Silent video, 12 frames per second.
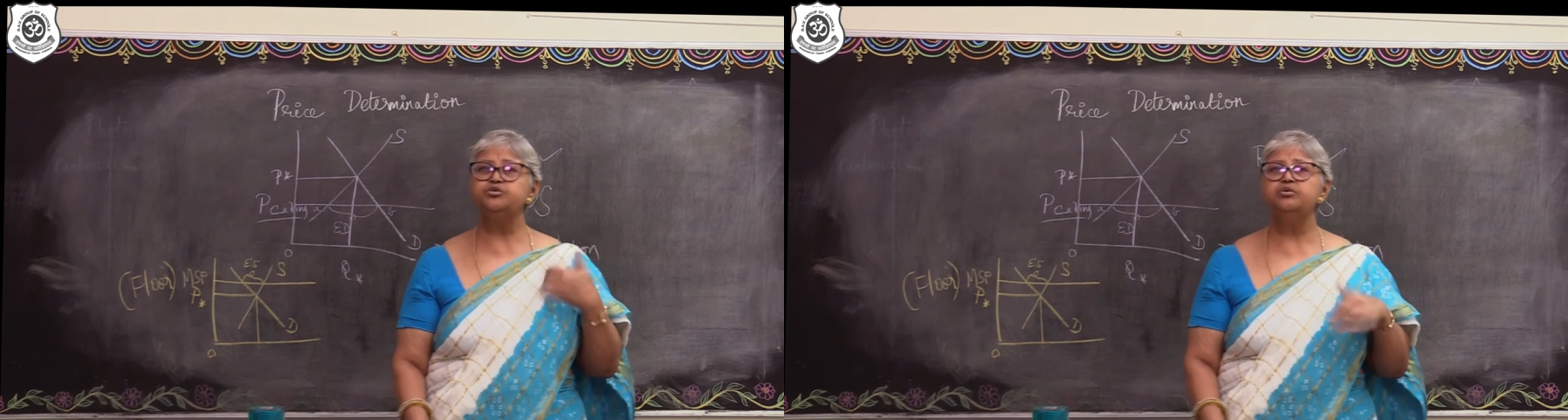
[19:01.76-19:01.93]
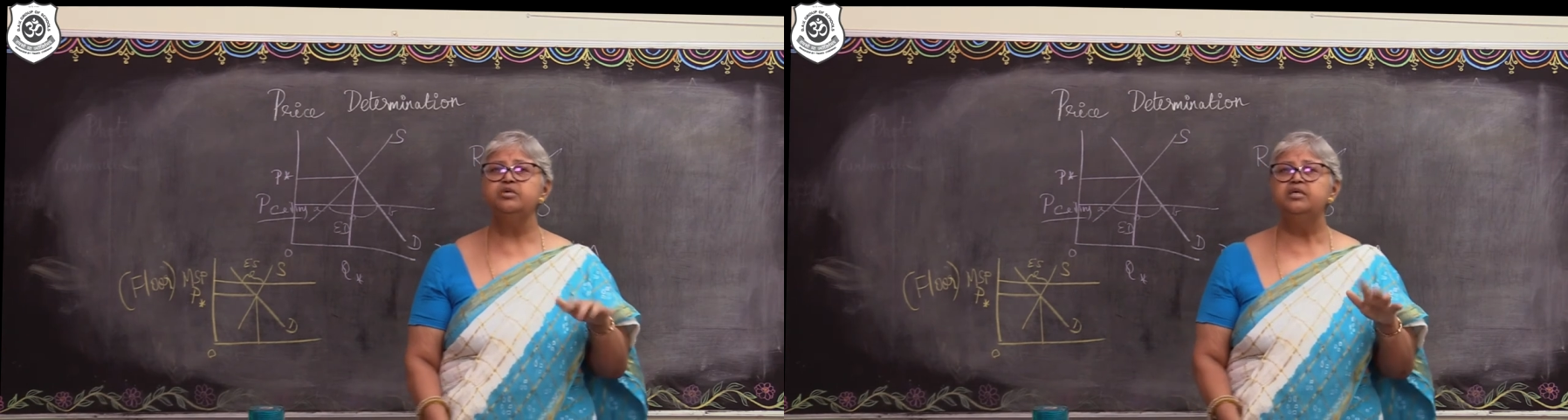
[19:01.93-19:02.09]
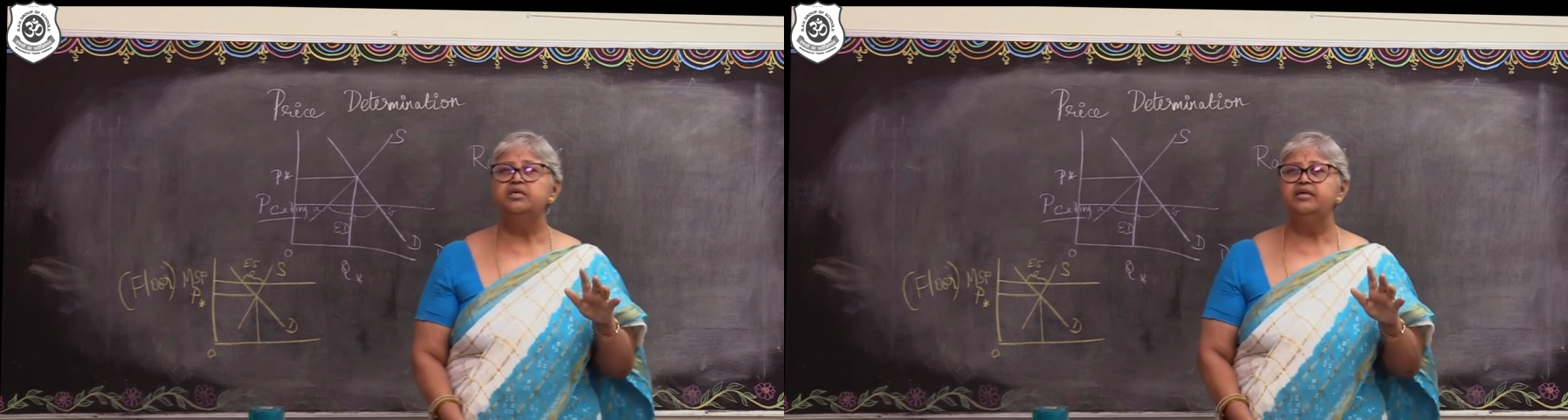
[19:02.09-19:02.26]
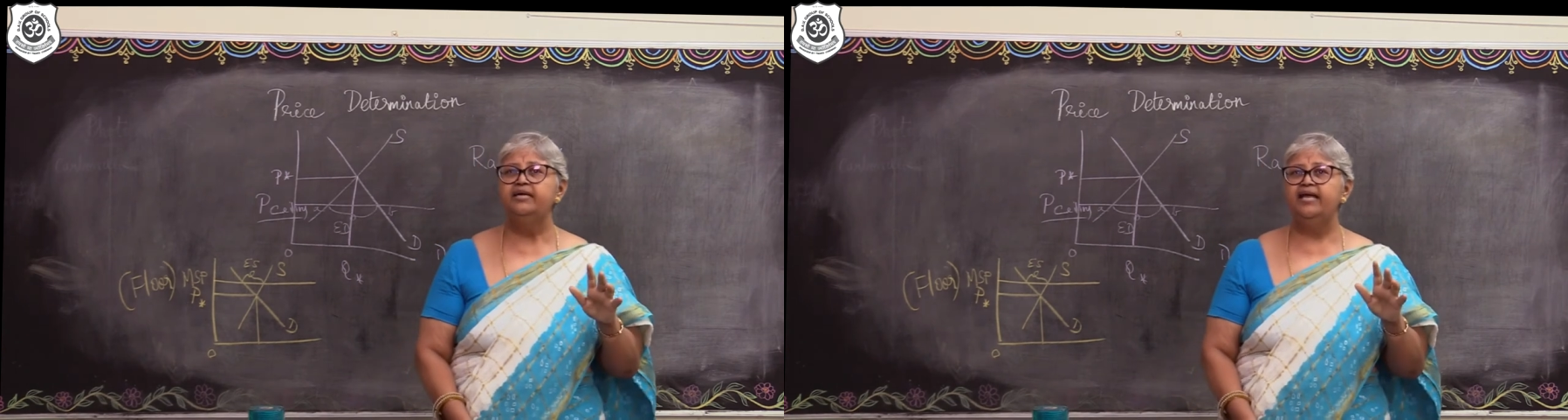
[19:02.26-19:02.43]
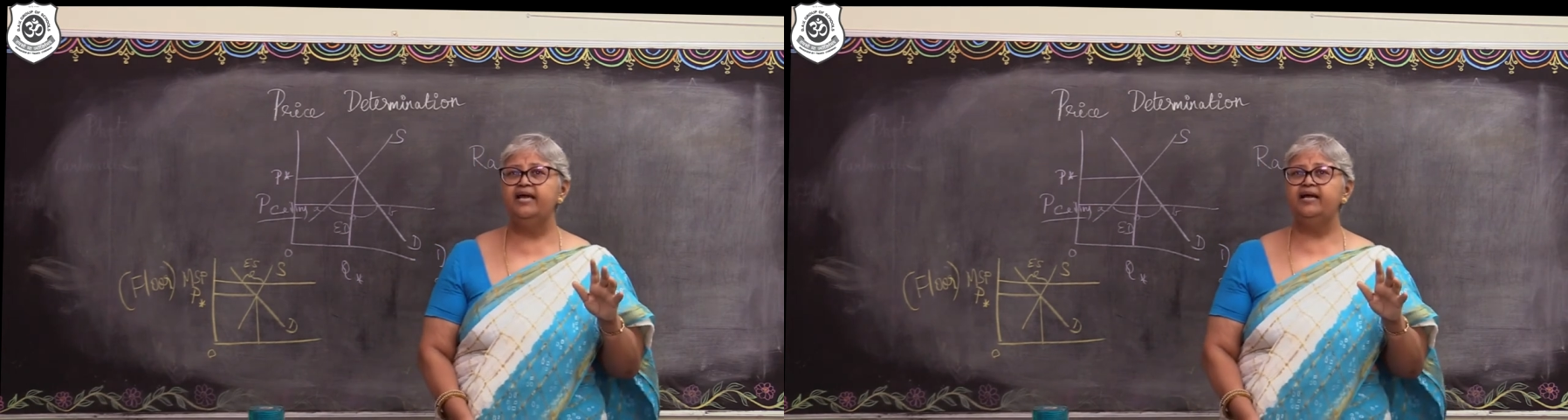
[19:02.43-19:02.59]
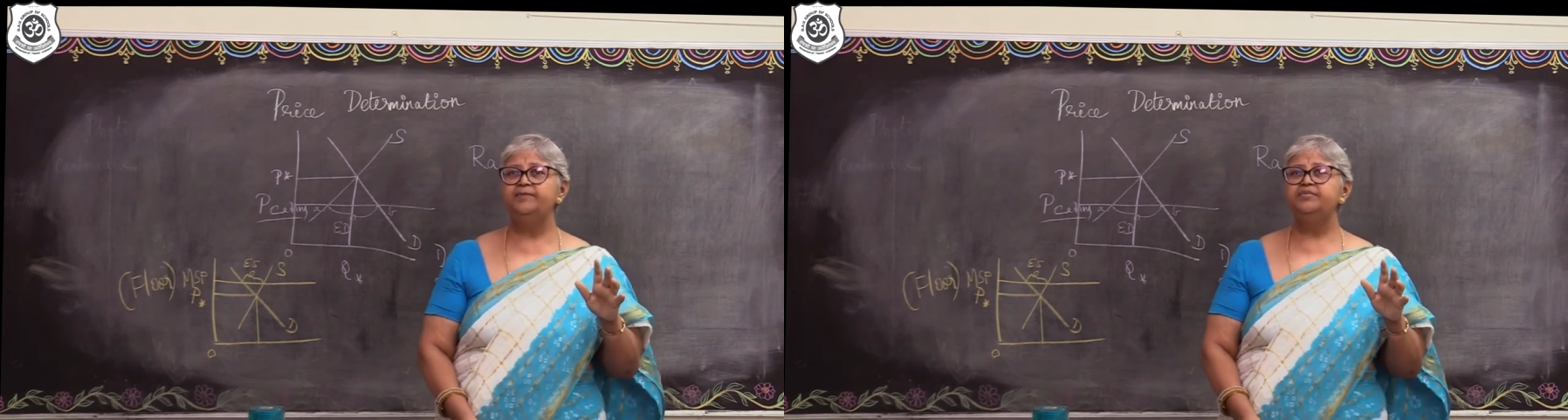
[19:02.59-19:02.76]
to
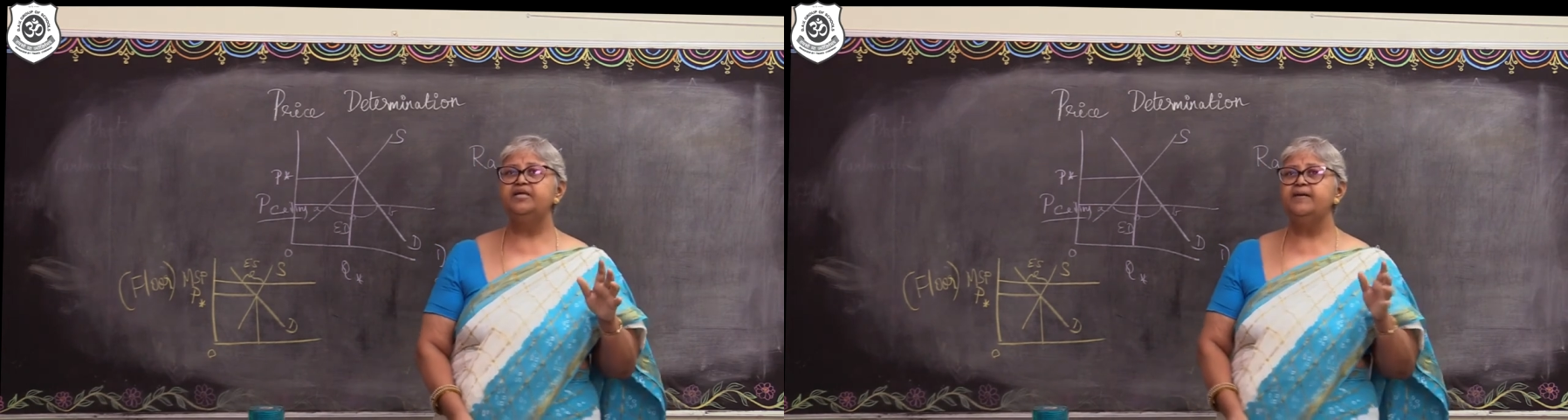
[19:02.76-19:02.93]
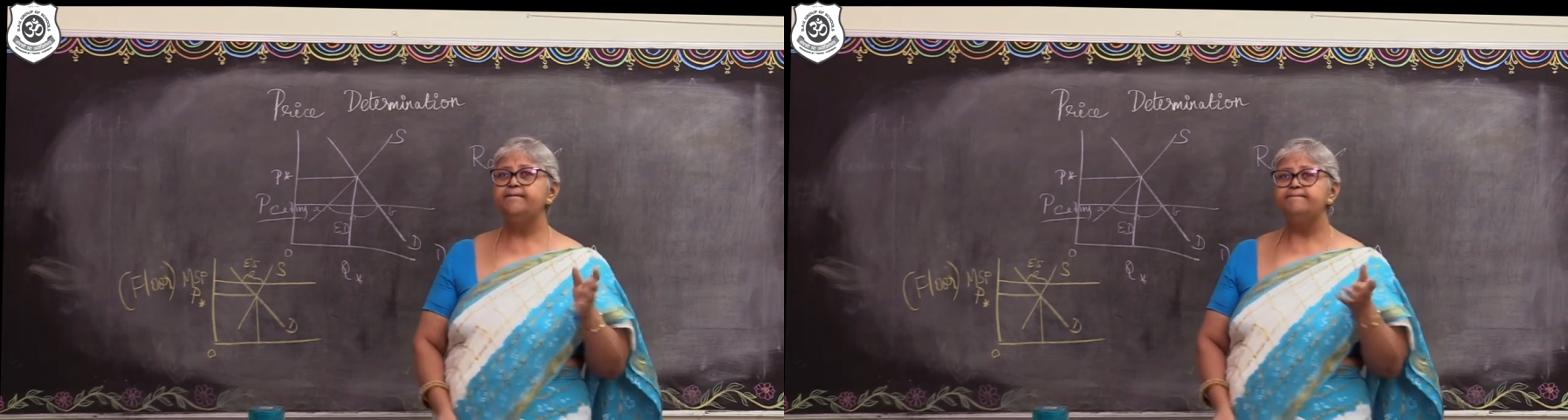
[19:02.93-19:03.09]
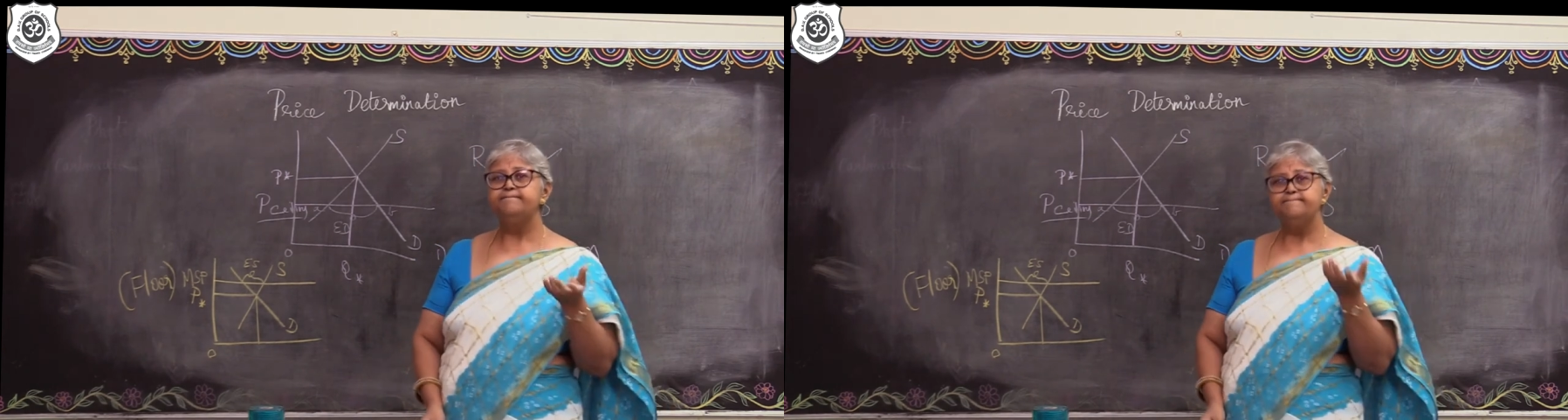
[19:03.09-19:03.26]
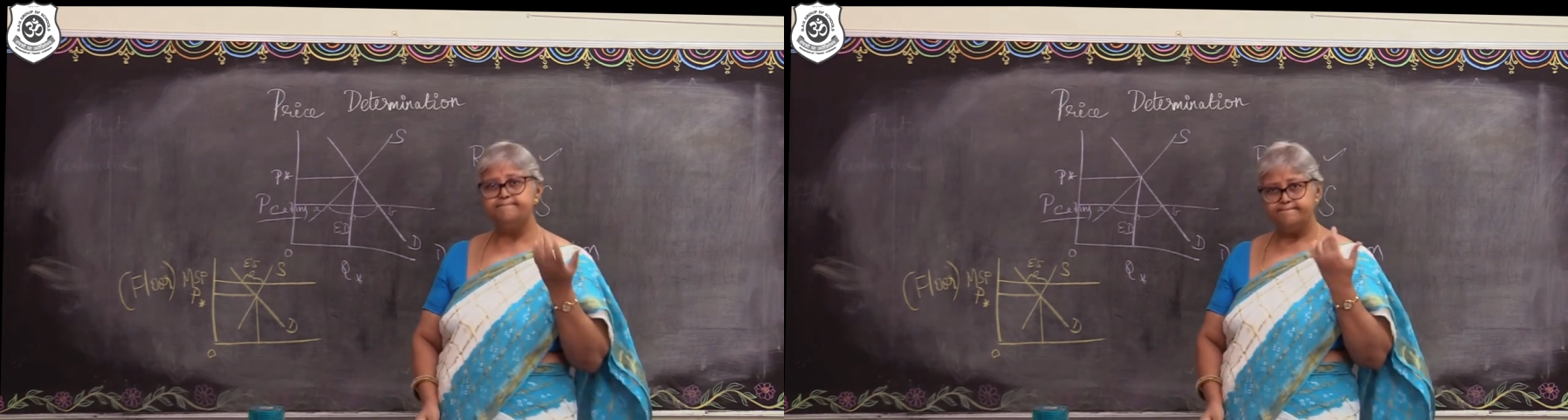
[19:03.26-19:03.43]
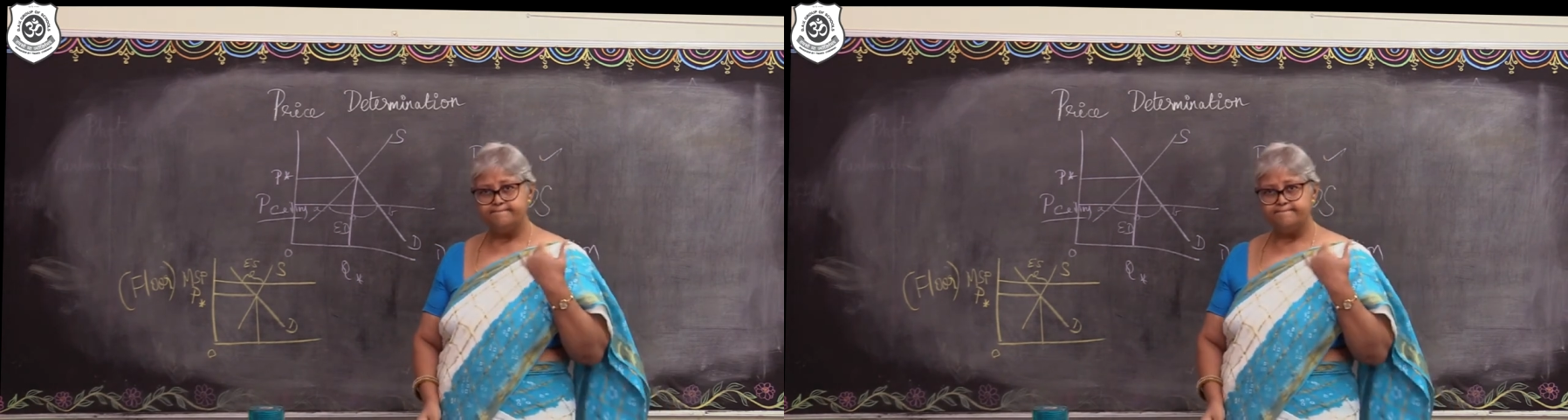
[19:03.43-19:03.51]
take up the